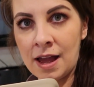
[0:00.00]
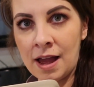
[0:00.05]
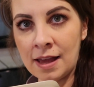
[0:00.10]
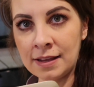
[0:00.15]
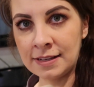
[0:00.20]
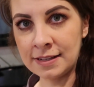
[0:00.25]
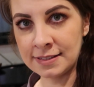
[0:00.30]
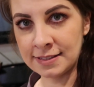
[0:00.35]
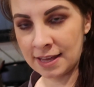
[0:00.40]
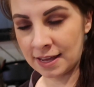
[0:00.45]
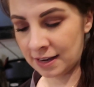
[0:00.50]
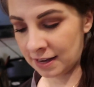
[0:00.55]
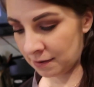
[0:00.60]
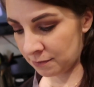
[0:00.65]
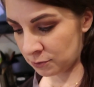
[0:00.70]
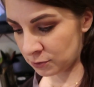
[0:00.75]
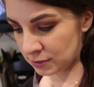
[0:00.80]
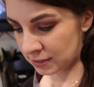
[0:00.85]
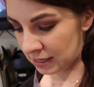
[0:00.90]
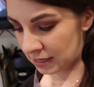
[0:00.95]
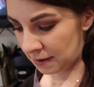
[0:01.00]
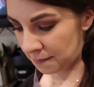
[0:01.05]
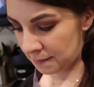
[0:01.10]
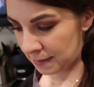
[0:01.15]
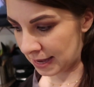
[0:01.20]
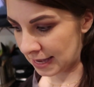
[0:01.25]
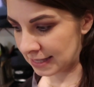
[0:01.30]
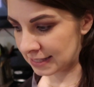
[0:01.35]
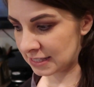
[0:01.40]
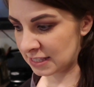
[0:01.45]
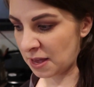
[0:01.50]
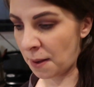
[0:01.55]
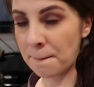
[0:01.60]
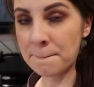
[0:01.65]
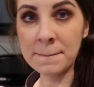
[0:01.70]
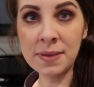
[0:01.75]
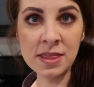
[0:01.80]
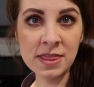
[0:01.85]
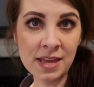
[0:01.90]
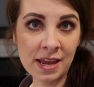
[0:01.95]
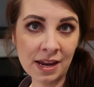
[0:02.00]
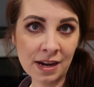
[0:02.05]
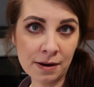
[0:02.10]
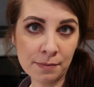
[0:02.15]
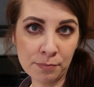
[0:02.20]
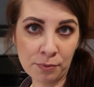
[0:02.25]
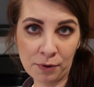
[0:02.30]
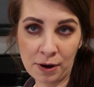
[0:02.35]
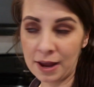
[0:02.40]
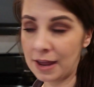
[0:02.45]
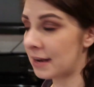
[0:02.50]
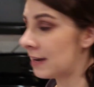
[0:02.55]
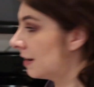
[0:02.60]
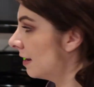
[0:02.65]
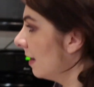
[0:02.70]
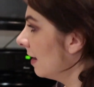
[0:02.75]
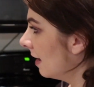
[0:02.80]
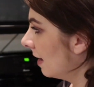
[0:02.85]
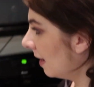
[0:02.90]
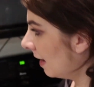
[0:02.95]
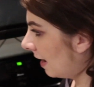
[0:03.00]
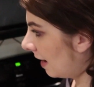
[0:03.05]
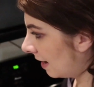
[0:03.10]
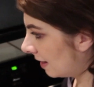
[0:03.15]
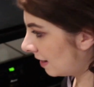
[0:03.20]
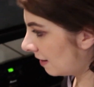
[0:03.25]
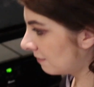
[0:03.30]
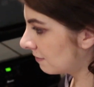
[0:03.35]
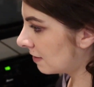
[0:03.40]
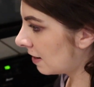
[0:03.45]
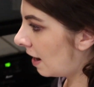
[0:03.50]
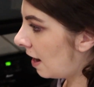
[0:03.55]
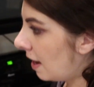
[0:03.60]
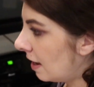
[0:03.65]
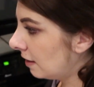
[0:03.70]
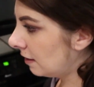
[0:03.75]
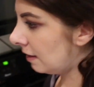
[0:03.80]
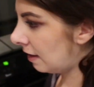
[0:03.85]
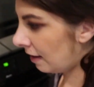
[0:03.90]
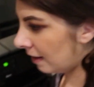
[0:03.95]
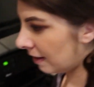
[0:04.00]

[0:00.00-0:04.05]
I decided I was gonna make some banana bread and I've got